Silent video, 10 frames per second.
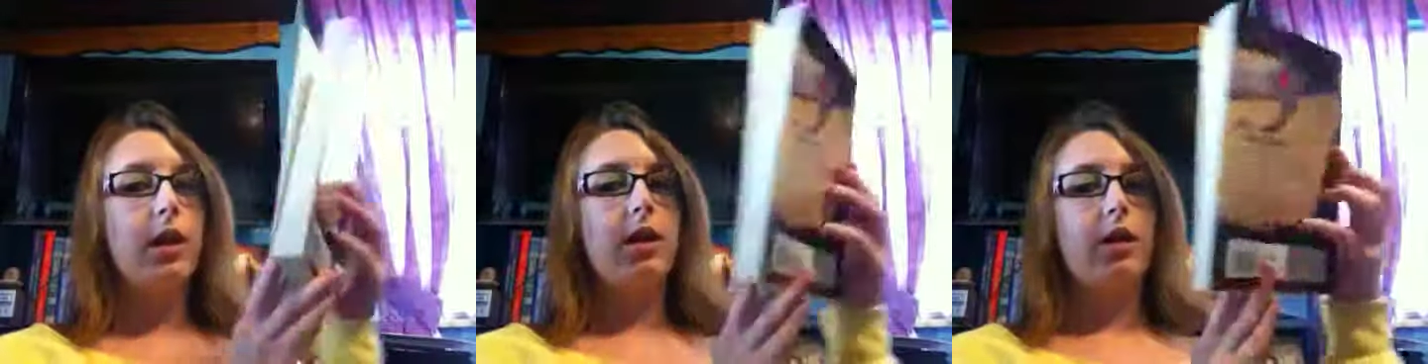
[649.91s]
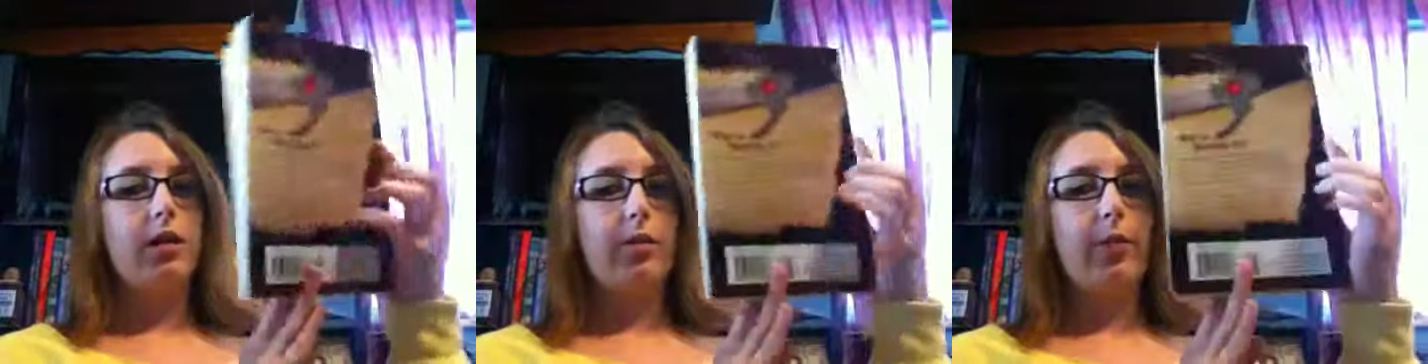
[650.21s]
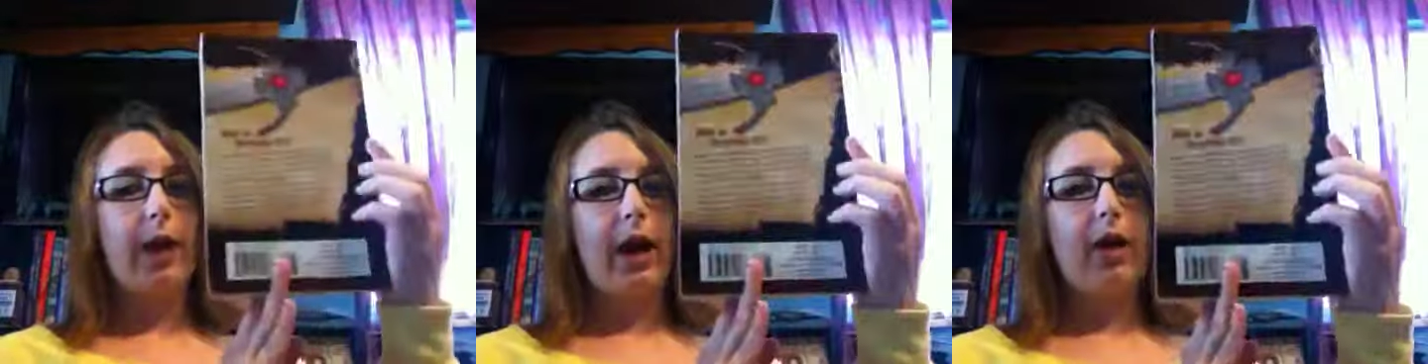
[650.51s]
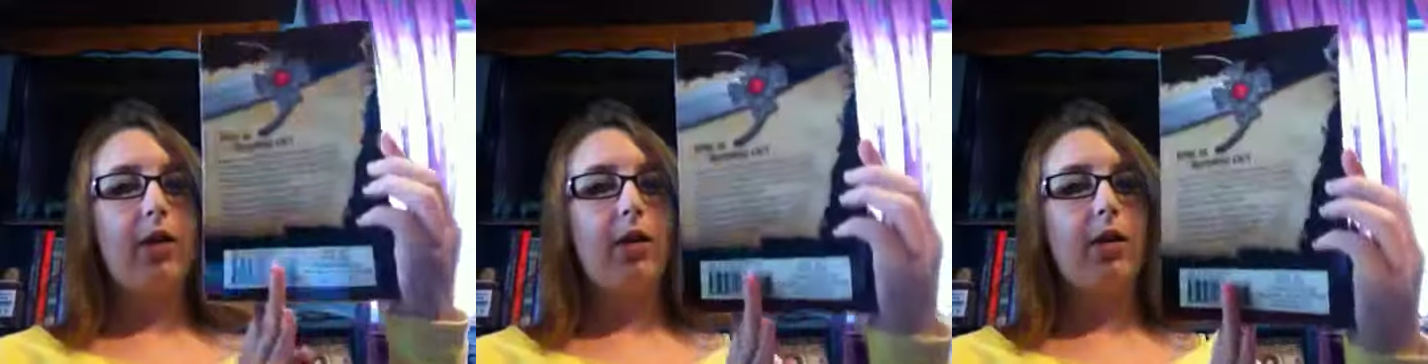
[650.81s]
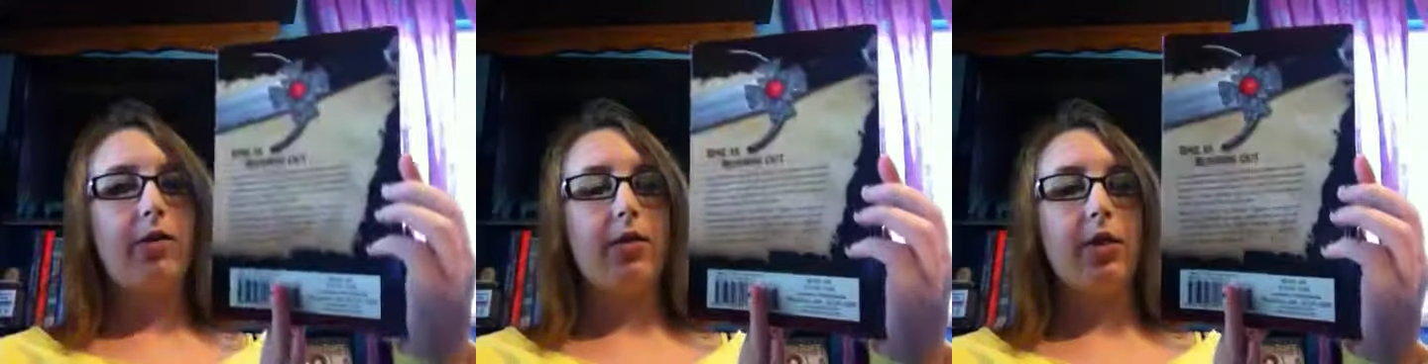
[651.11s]
And the back
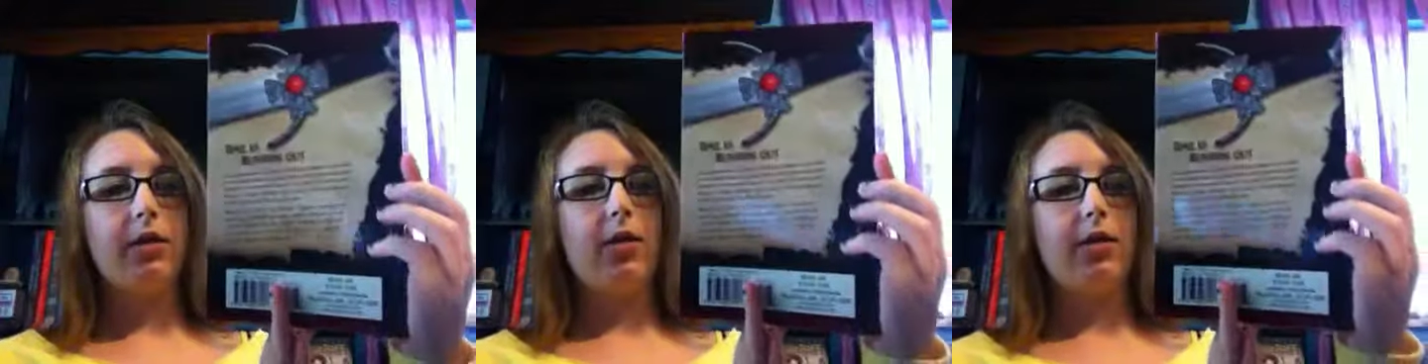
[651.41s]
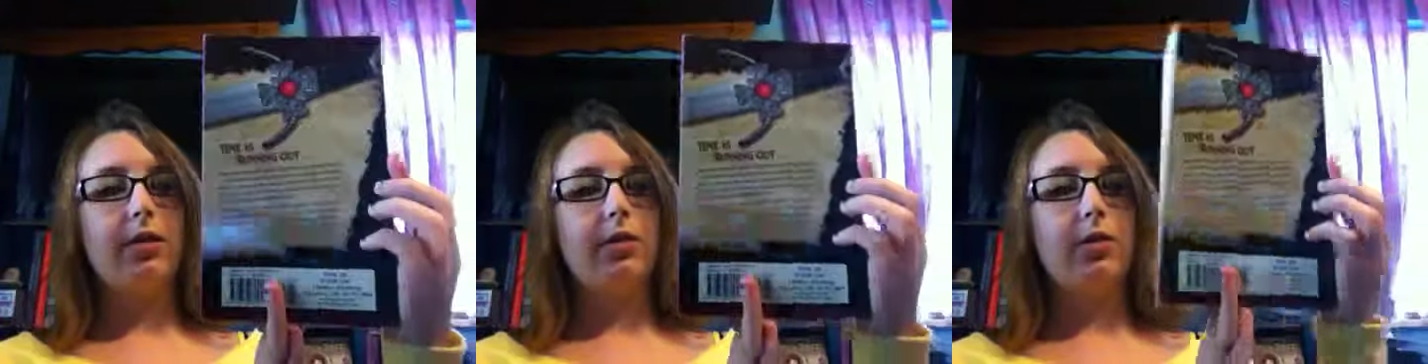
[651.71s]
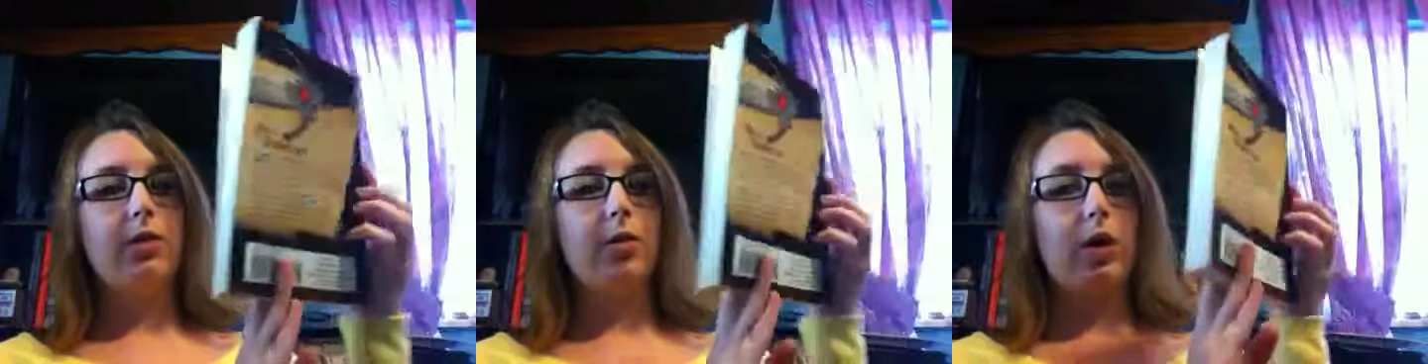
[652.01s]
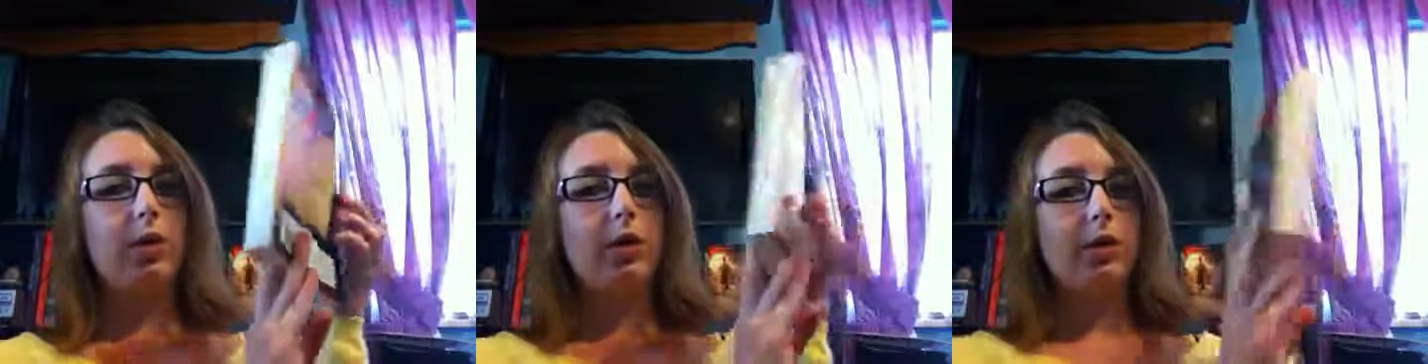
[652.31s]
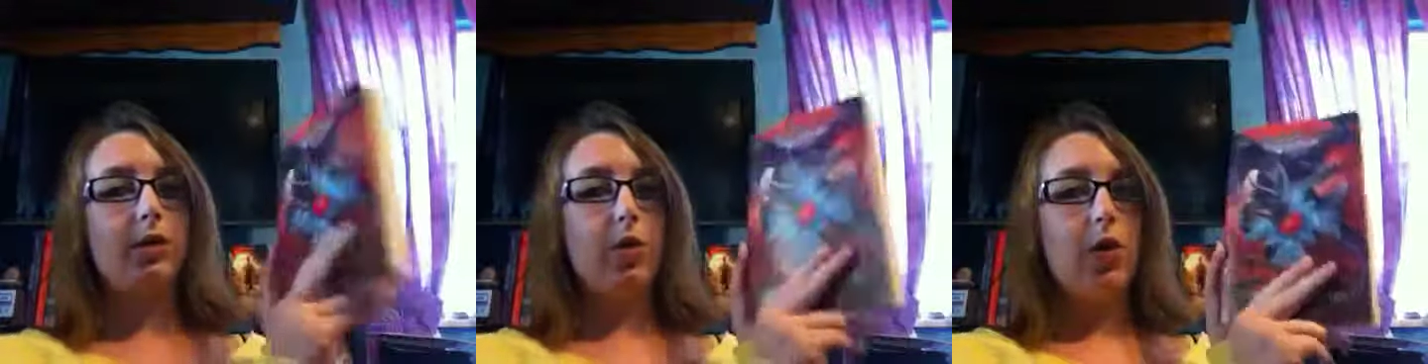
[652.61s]
cover is awesome as well with a
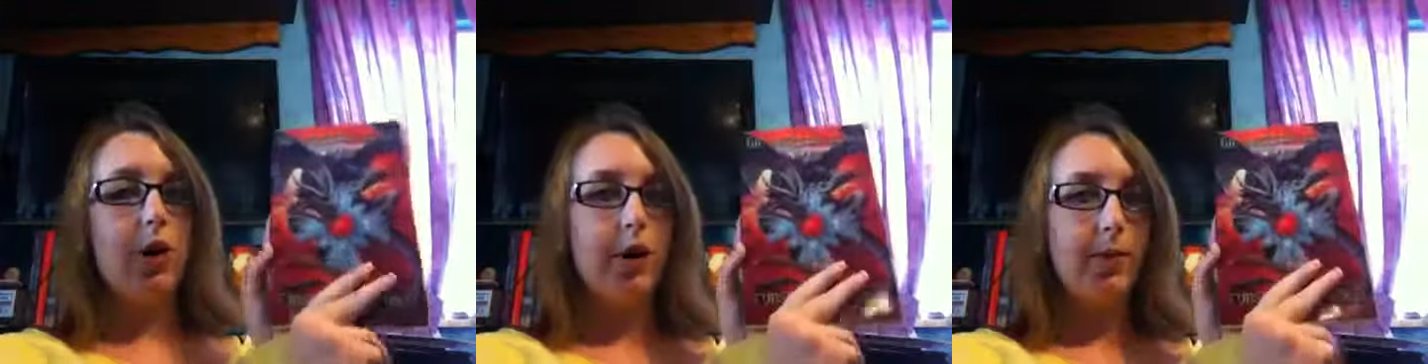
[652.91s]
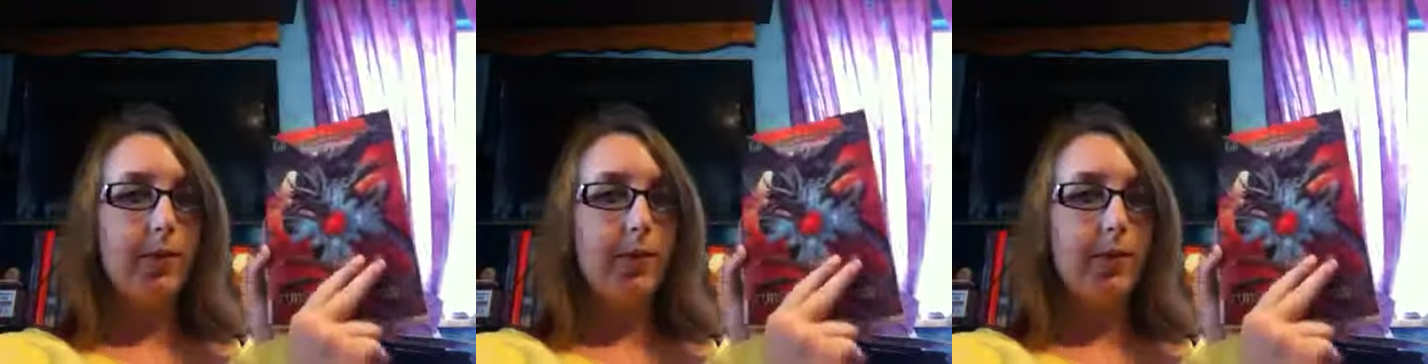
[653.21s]
sword.